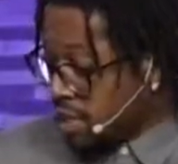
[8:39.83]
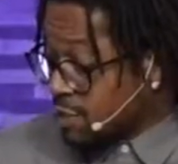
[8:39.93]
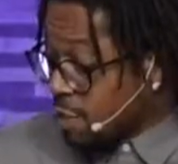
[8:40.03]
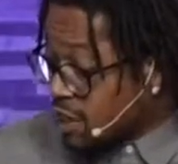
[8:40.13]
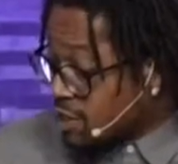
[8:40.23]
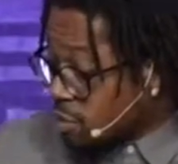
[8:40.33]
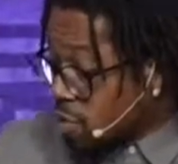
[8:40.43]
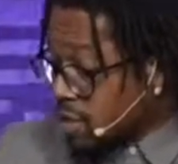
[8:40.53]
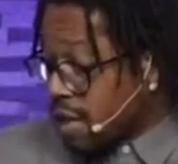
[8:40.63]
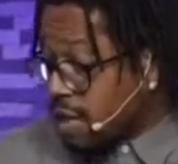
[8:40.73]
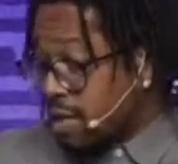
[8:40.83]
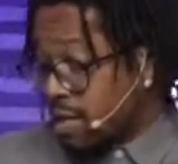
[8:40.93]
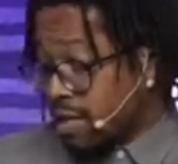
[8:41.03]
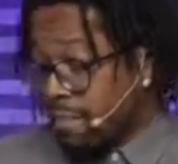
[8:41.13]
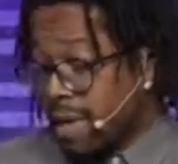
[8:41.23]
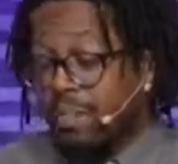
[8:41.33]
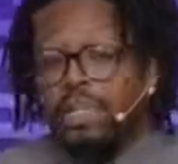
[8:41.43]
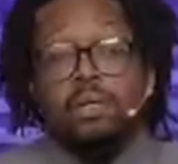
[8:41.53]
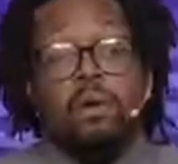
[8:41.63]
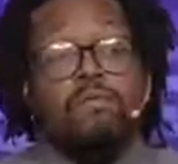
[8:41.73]
It's possible that that maybe
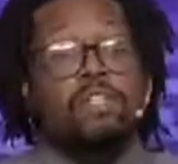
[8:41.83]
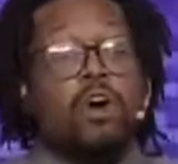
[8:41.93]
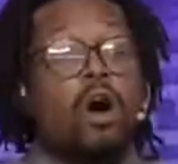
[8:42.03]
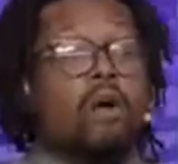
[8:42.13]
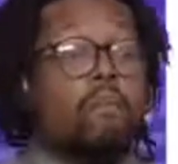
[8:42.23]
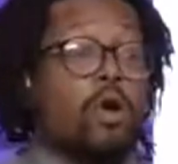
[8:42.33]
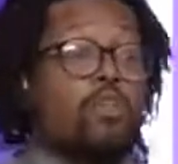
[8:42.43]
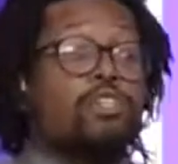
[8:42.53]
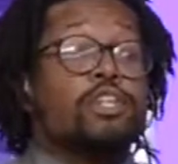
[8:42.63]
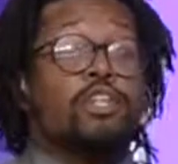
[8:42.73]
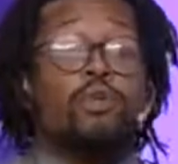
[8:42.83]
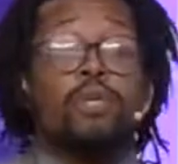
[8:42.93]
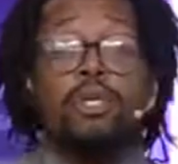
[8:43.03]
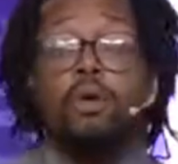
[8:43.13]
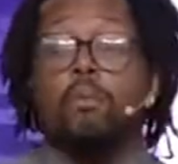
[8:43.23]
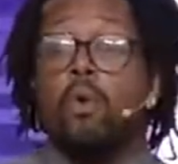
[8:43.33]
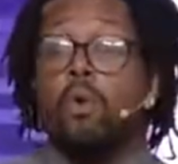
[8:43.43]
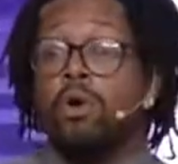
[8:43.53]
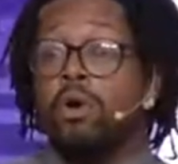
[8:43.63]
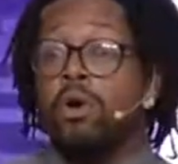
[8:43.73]
some of us aren't persecuted
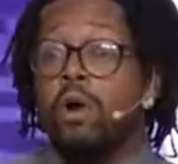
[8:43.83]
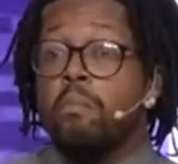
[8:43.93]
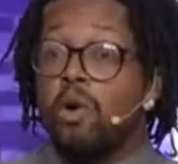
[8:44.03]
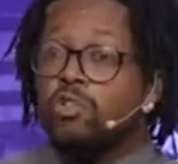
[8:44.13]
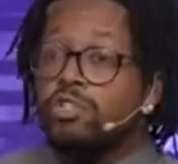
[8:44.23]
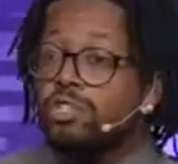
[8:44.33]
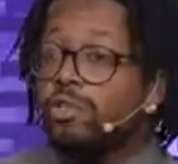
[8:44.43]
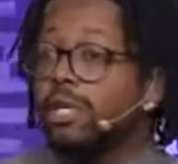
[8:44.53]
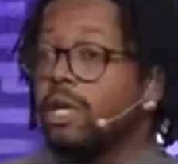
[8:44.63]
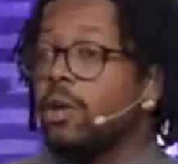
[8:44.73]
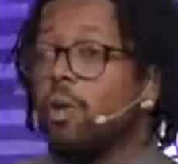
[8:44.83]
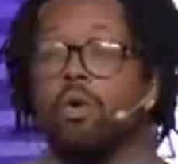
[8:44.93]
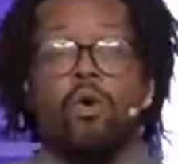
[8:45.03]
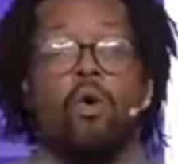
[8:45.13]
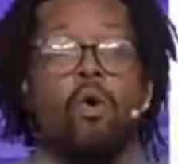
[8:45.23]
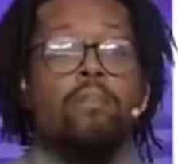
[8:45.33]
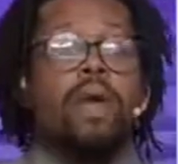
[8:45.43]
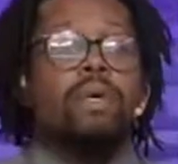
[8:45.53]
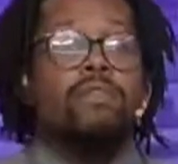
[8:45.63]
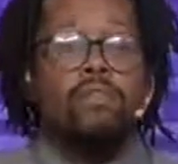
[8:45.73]
more personally or, or
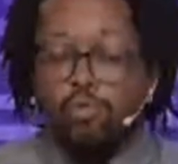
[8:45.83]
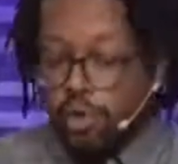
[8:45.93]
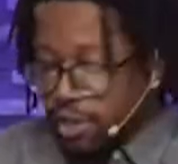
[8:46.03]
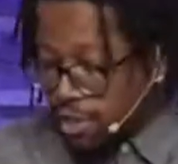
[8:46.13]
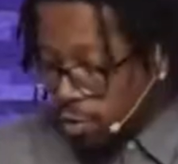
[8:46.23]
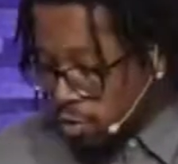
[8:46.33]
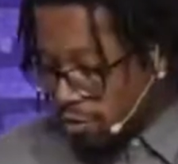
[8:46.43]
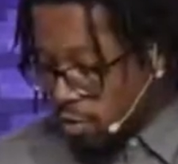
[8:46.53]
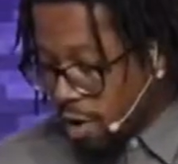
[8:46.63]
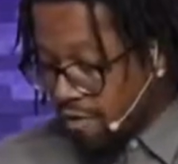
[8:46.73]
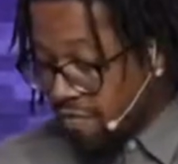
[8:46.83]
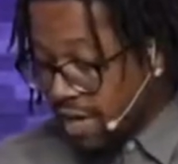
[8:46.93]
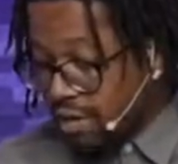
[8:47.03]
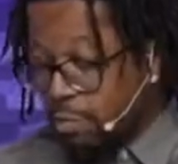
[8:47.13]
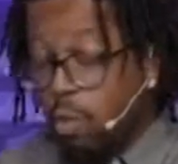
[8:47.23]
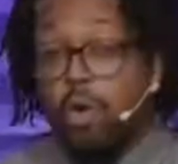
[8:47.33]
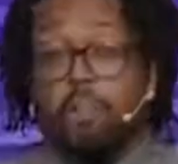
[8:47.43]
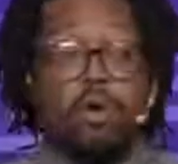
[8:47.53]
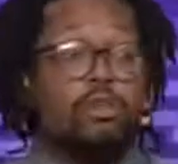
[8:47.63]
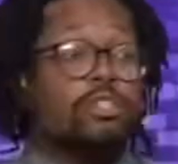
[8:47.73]
maybe even ridiculed for our faith more
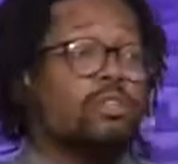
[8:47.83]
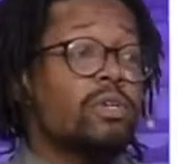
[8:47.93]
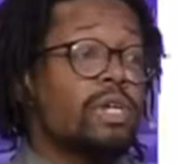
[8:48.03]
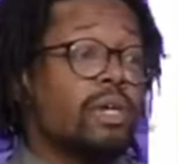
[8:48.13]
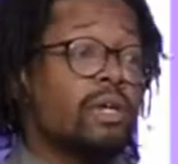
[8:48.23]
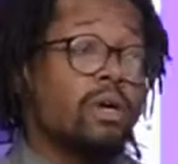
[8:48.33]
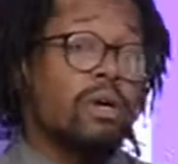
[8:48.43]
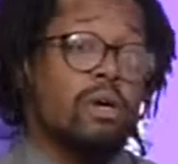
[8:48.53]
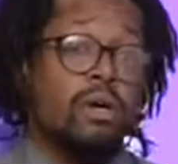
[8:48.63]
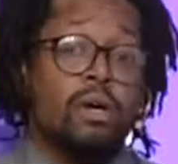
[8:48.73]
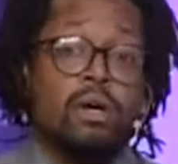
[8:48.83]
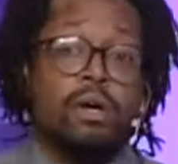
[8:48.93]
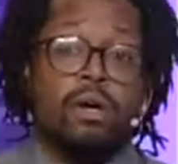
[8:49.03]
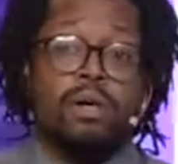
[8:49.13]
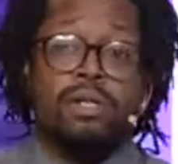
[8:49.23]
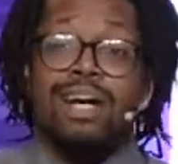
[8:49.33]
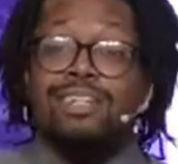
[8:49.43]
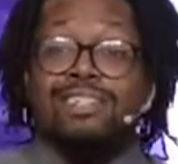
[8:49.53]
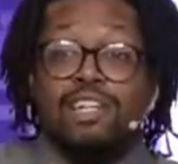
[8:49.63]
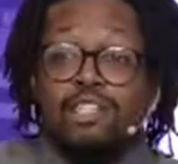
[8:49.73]
personally.
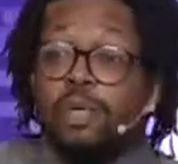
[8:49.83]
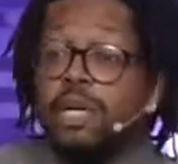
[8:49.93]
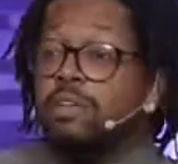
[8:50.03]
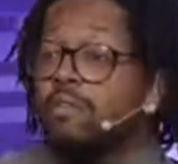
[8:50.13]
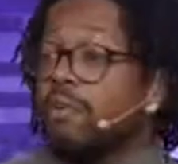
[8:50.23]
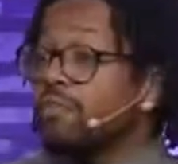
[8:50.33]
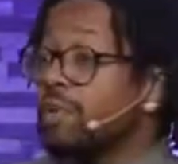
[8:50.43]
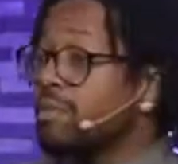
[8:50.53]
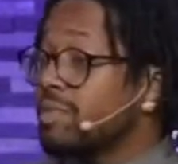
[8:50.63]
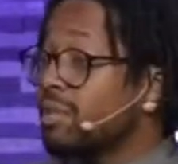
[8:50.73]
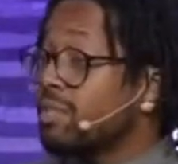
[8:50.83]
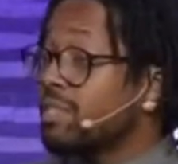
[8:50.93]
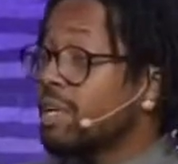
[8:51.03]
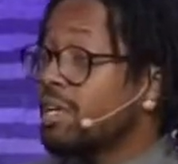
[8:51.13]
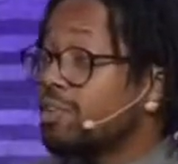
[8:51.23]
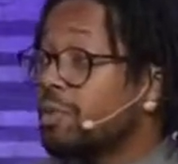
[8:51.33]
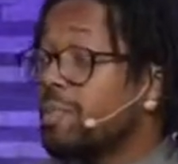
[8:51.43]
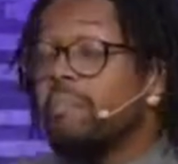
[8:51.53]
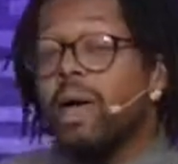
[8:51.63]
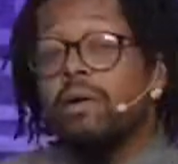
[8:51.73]
Not just because of our freedoms here in this country,
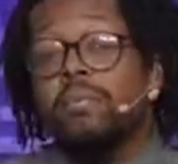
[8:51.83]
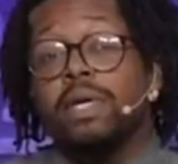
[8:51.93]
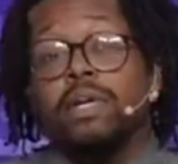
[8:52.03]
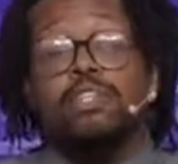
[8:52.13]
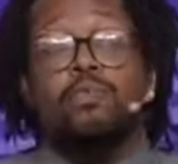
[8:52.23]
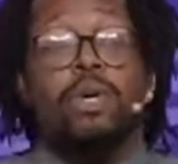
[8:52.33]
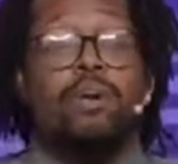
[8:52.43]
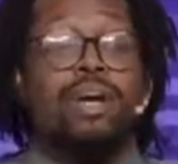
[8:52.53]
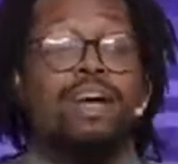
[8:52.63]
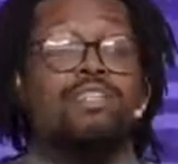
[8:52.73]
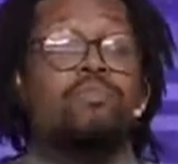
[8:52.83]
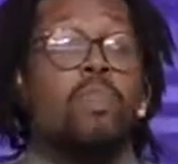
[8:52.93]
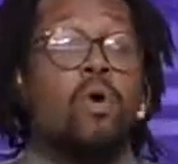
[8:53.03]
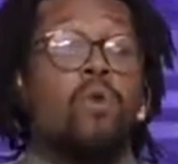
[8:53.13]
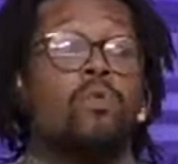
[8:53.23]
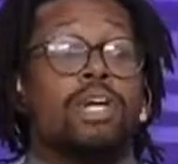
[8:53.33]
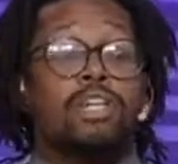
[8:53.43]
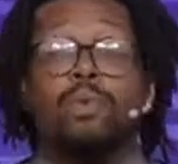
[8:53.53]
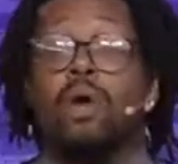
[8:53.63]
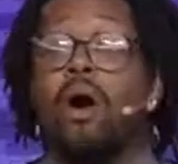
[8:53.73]
but maybe because we aren't as bold
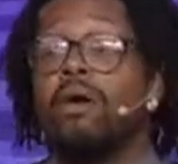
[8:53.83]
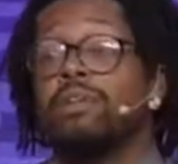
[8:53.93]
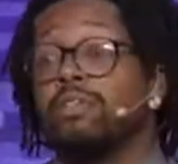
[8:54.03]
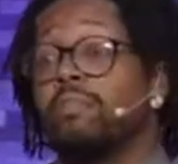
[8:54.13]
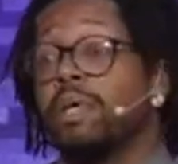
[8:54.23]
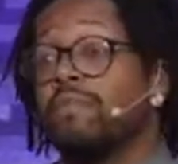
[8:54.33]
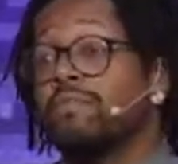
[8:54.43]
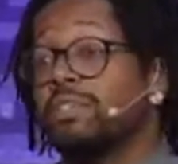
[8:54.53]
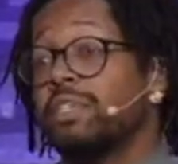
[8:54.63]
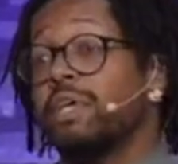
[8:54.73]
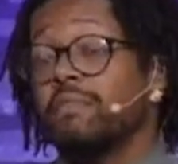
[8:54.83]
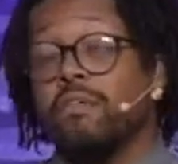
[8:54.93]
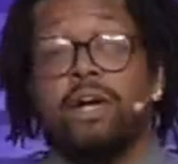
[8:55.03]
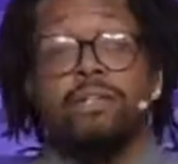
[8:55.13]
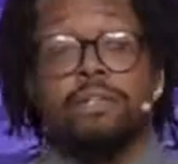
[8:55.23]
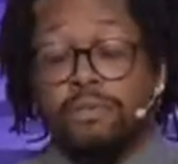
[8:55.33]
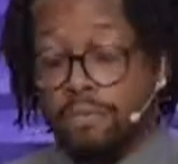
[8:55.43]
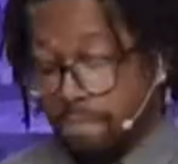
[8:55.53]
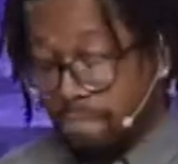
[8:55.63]
as we ought to be for the sake of Christ.